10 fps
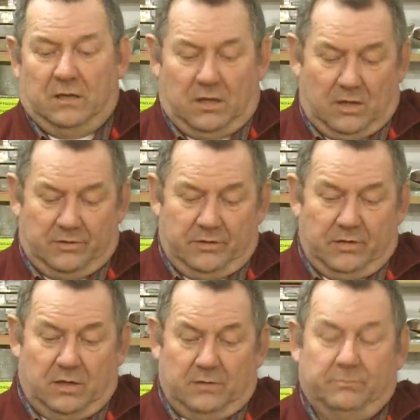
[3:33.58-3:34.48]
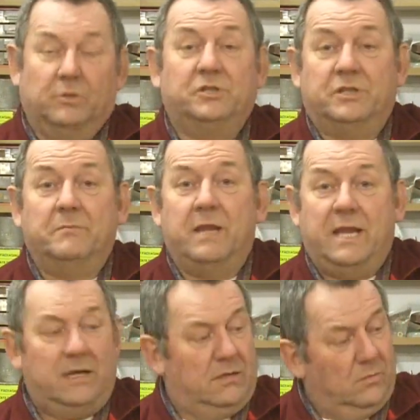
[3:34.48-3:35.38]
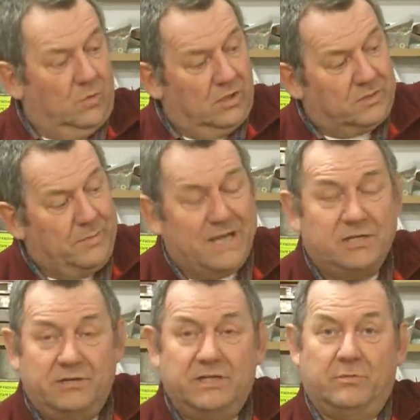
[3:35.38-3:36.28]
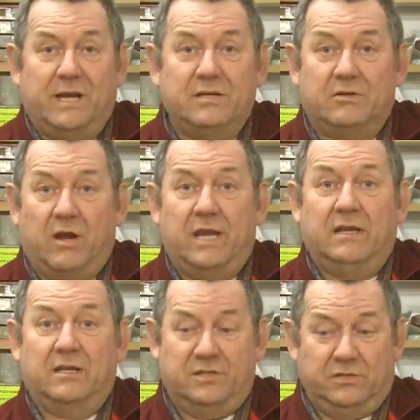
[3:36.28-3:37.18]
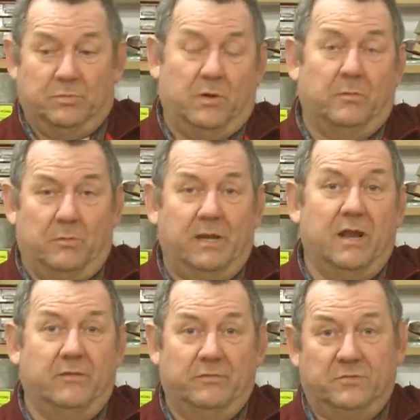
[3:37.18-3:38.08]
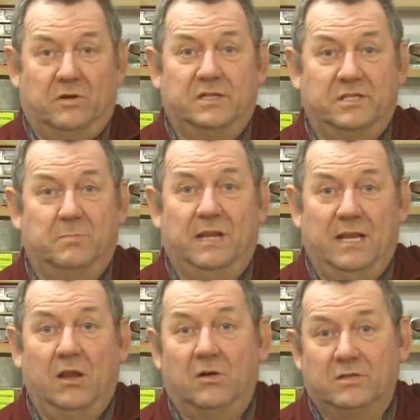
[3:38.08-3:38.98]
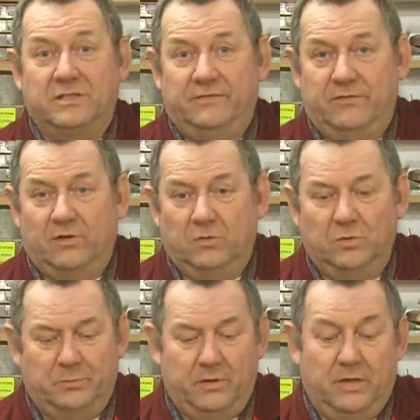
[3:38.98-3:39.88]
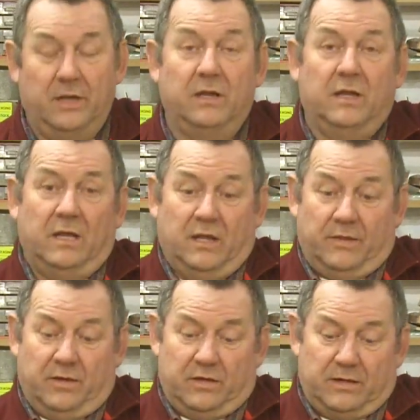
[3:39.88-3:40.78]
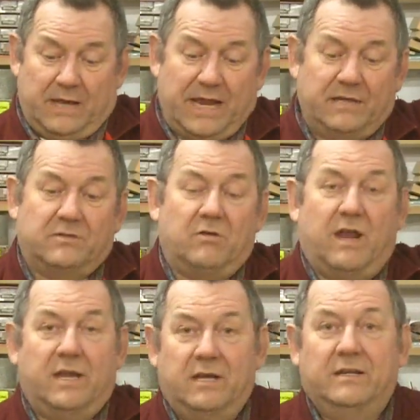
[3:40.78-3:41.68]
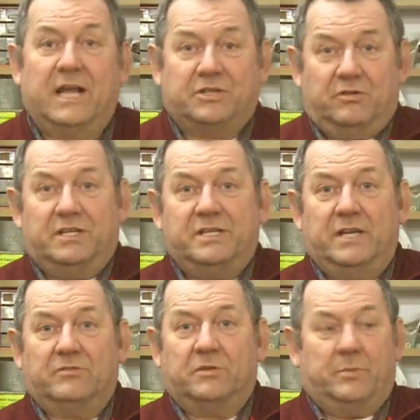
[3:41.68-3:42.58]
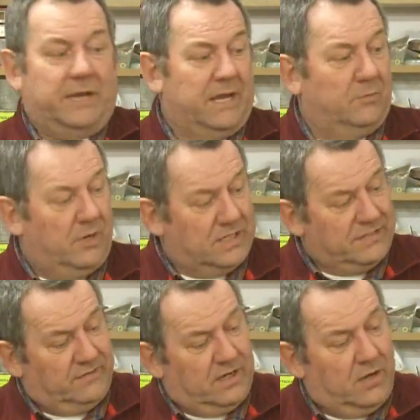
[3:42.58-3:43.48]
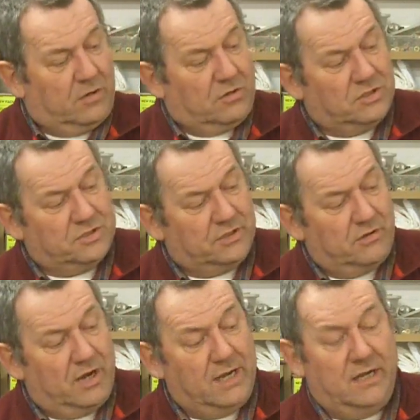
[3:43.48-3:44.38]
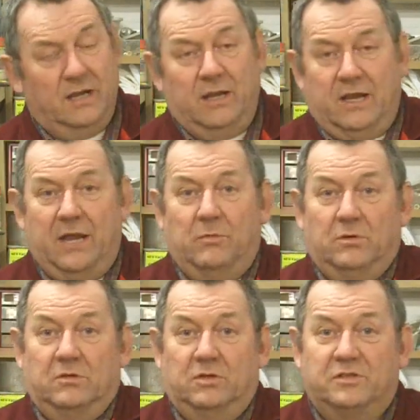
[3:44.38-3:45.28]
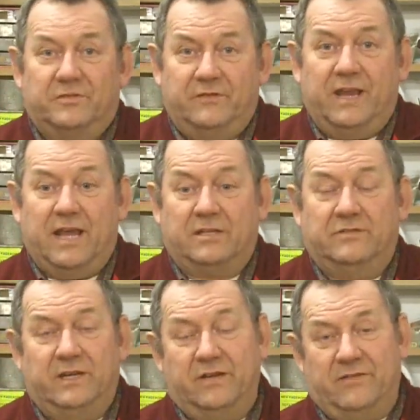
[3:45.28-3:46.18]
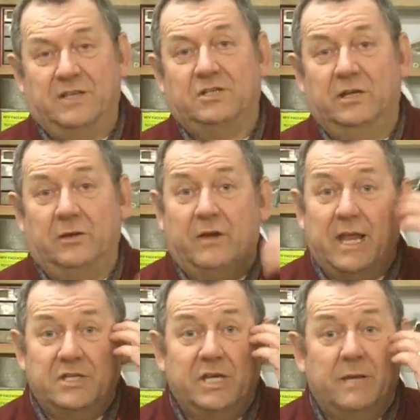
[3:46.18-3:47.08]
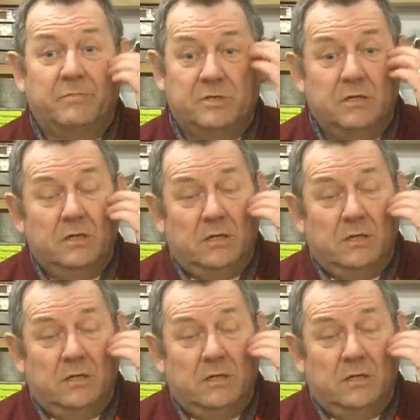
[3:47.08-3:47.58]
on butchered meat worked better into end grain, as you'll probably know from trying to split logs if you've got a wood burner, that end grain naturally seals up again, whereas if you go across the grain, it will cut a V out of it, and eventually you'll get chips